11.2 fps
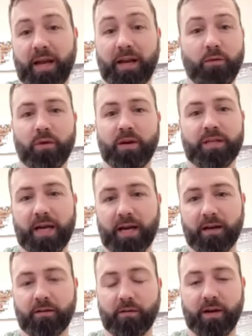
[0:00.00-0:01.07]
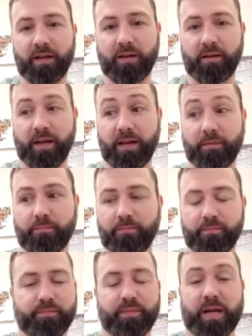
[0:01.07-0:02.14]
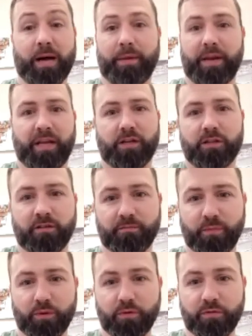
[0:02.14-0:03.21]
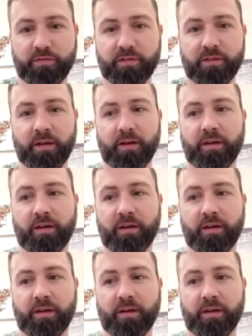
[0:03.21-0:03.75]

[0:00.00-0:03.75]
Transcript: any one attack or any any combination of moves,